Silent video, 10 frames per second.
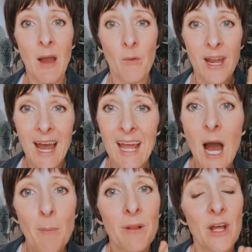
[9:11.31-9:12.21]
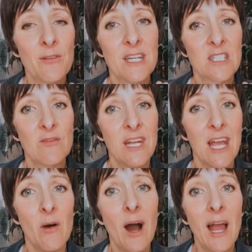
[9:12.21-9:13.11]
When I upload this
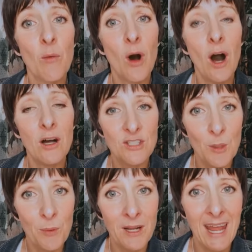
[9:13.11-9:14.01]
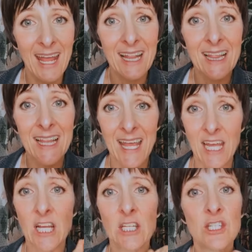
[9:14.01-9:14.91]
video, I will also put a
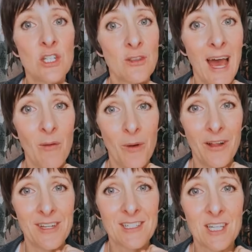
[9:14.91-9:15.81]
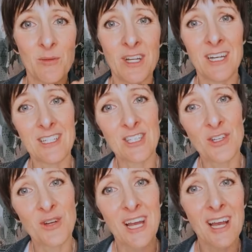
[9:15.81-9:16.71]
link to that wellness community so
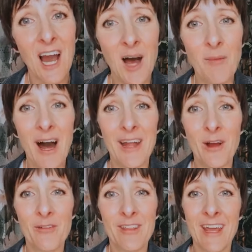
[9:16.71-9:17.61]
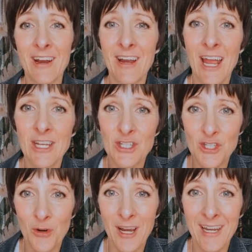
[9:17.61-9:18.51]
you can come on over there and
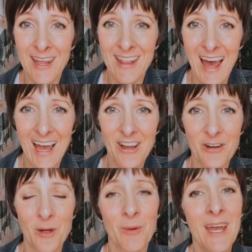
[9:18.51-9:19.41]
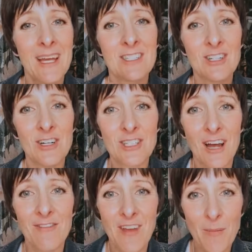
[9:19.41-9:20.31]
join that group. Starts
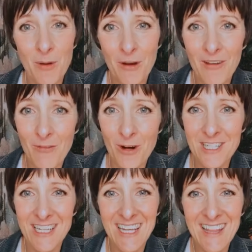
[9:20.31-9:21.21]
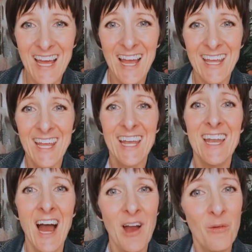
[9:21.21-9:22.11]
on February 14th. I
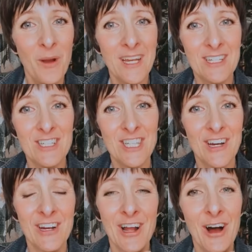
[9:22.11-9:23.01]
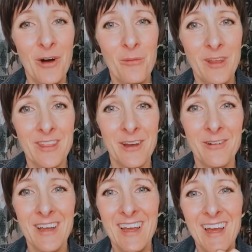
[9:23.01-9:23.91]
cannot wait to share it all with you.